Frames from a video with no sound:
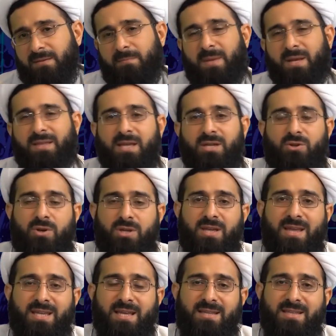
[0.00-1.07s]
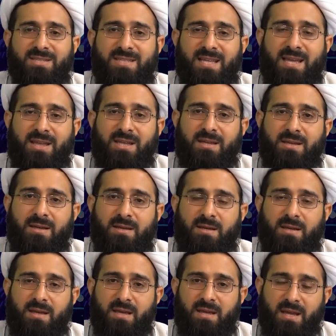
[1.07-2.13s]
particularly in the second
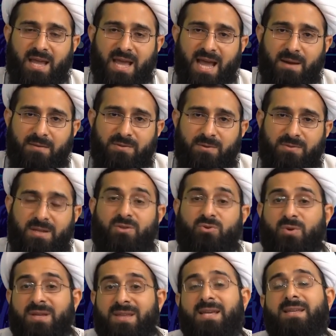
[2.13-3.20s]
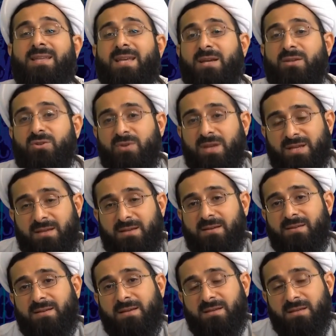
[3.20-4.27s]
half of the 20th century,
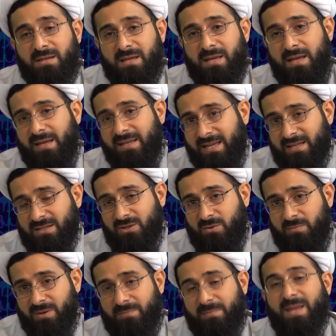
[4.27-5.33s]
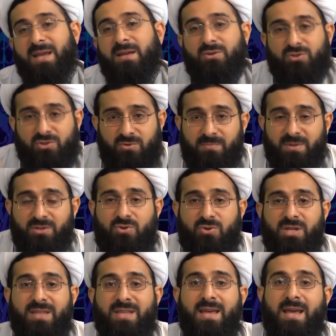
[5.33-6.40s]
that human beings should be
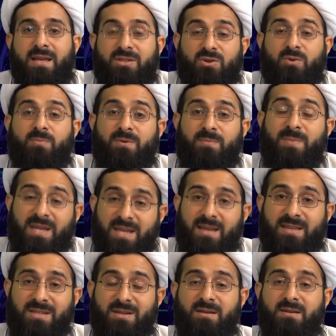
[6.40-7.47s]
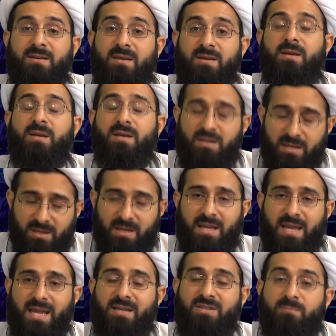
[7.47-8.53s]
treated as human beings,
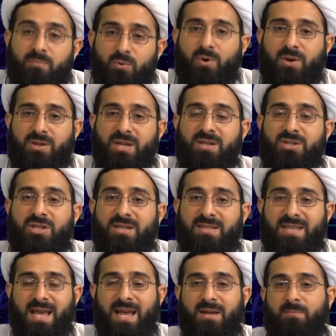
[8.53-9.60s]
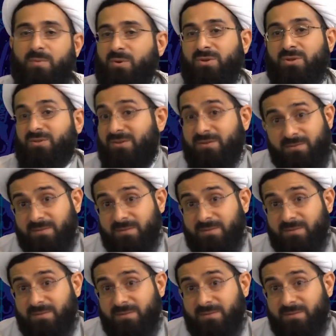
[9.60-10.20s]
as more than just animals.